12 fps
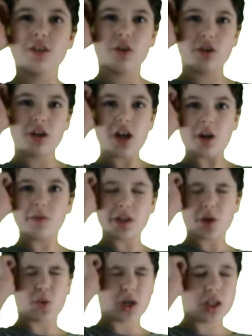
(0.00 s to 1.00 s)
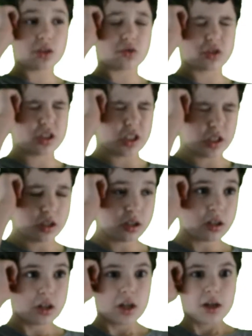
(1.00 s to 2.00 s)
are not only quite interesting,
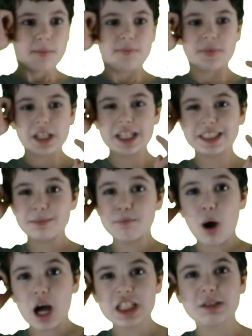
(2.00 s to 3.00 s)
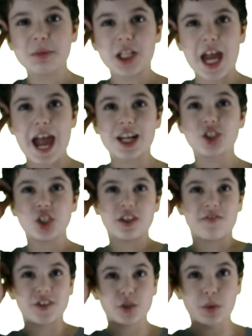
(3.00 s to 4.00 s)
it's impossible to
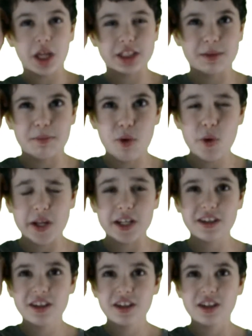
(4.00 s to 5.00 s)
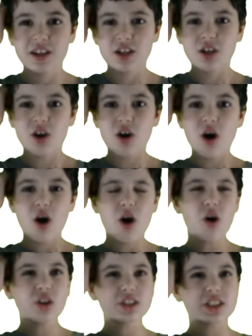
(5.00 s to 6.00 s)
actually visualize a point.
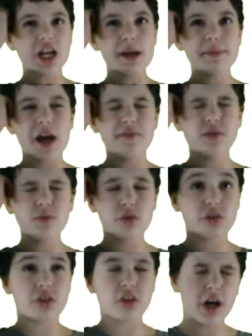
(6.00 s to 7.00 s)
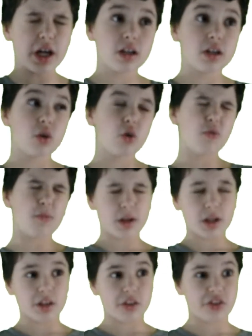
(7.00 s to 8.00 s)
All this time, have you thought you've
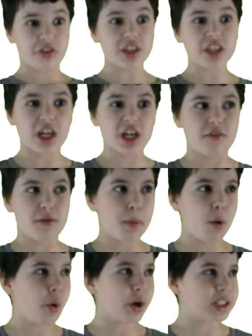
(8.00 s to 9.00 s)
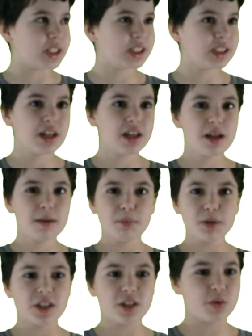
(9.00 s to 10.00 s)
been thinking of a point,
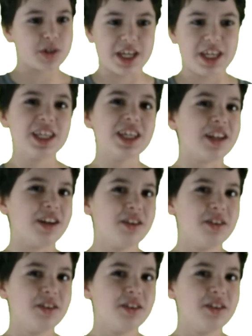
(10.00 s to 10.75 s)
but you can't?